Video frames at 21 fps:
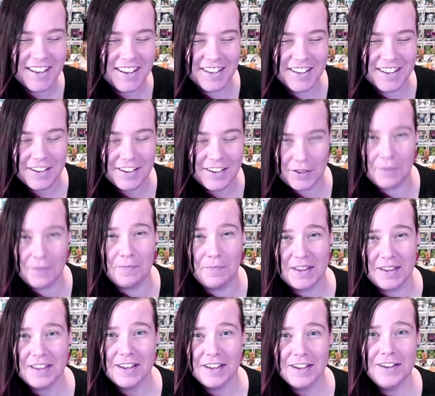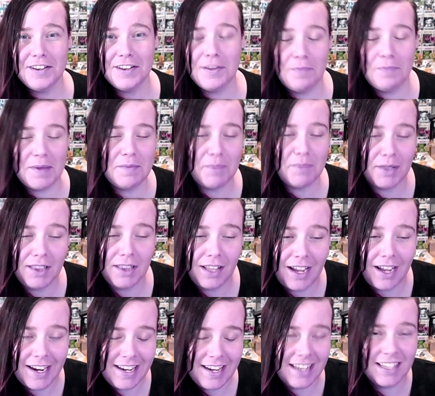to be
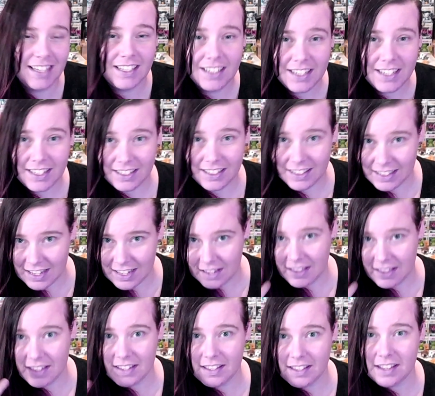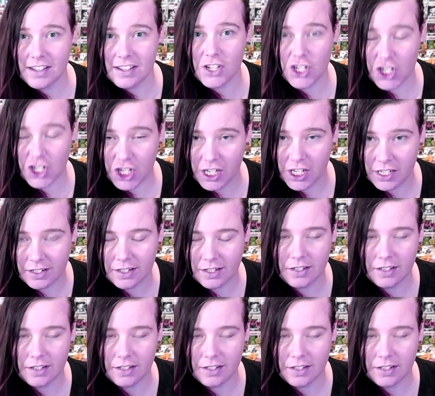polite, this is shit.